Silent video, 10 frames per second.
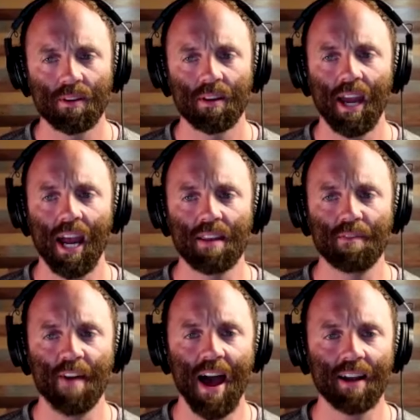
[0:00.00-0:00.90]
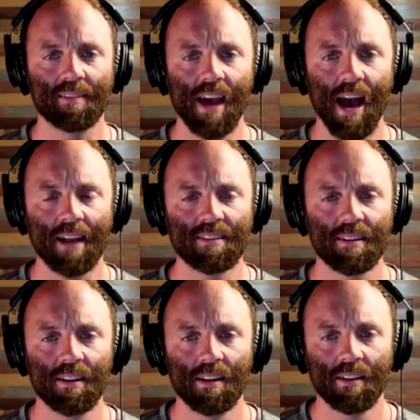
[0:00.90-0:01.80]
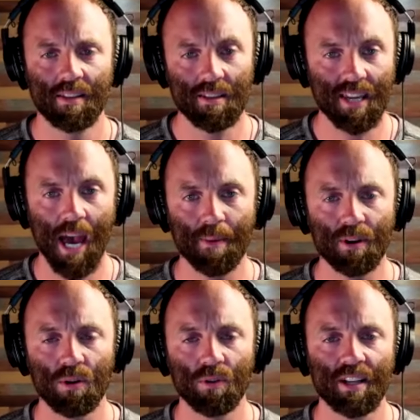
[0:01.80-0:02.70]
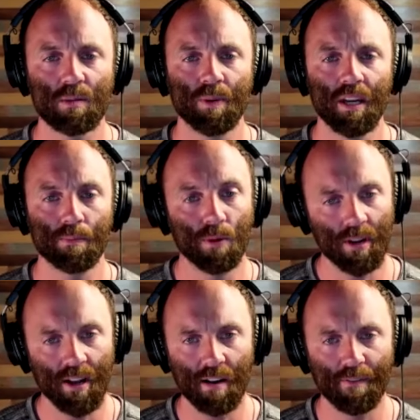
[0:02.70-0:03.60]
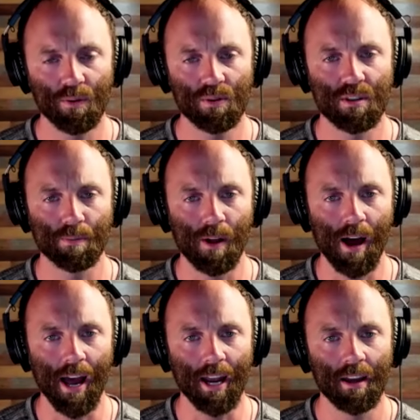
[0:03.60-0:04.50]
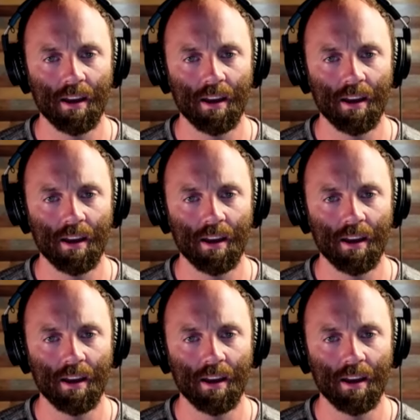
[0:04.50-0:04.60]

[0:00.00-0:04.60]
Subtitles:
and the fact that this chemical that's being put in our food supply